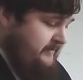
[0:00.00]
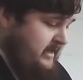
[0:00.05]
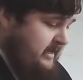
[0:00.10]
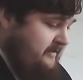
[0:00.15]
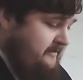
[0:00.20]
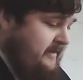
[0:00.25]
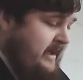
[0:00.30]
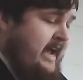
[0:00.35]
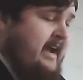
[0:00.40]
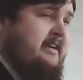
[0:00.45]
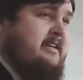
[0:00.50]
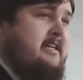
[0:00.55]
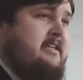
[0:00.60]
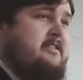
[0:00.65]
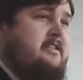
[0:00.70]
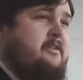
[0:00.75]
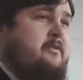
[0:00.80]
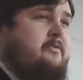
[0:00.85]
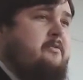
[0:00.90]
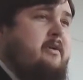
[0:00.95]
In fact,
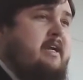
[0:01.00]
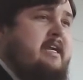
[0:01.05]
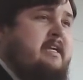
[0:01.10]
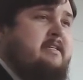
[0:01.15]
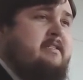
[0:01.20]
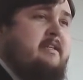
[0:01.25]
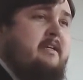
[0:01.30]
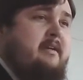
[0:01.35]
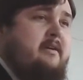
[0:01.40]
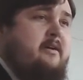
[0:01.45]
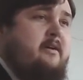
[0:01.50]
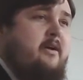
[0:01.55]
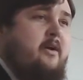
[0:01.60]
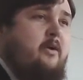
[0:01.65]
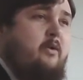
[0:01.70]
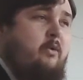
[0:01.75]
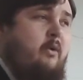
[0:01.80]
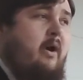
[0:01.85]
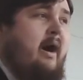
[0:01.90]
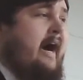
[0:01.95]
it's the reason
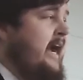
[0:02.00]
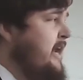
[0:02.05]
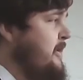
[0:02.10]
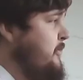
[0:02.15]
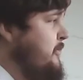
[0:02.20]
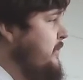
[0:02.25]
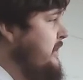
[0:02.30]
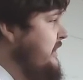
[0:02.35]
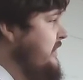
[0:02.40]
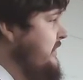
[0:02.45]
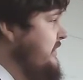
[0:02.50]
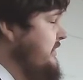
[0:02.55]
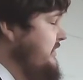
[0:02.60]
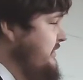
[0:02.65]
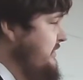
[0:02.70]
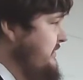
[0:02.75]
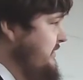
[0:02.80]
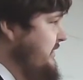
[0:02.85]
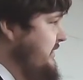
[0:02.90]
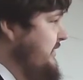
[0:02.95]
why we
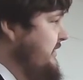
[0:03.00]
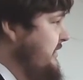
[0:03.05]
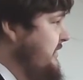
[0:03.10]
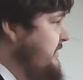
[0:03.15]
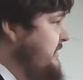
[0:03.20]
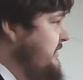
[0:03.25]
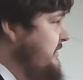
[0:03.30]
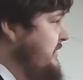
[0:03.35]
uh,